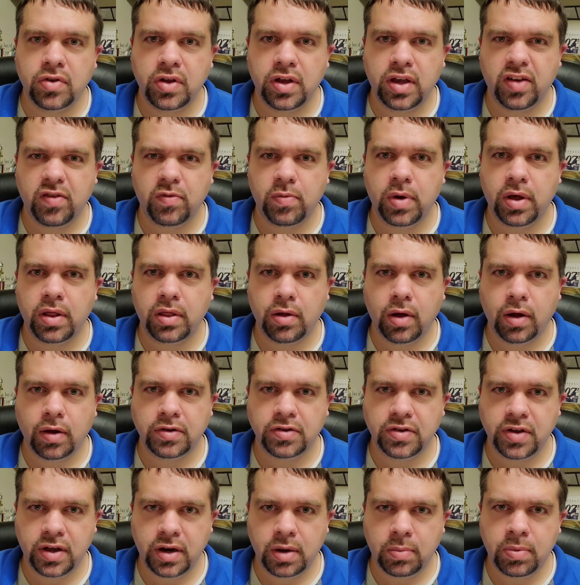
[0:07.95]
and give my thoughts
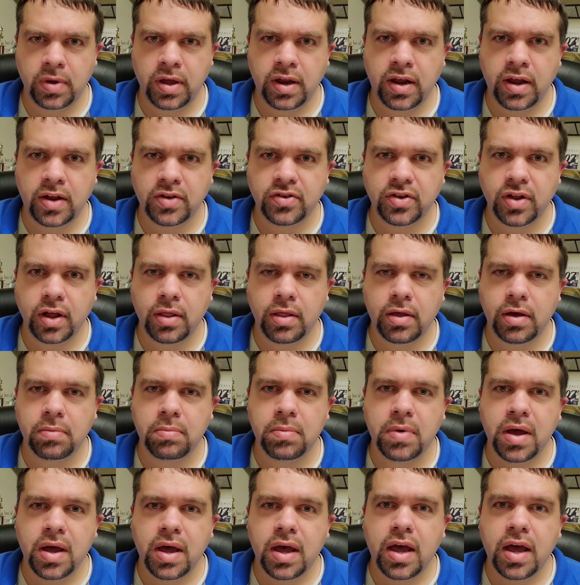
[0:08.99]
and opinions on them.